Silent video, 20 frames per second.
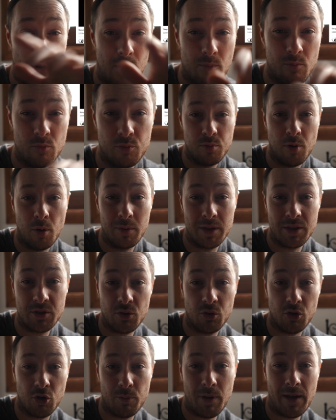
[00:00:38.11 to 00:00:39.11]
and probably
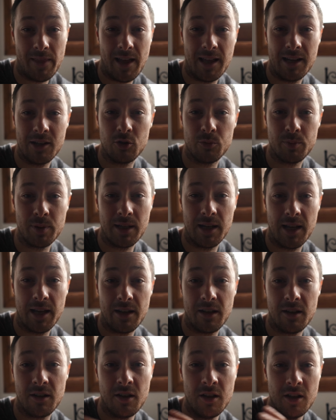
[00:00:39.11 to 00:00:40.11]
talk about that a little bit
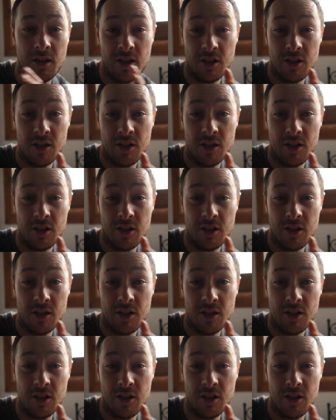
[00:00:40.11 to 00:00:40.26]
later.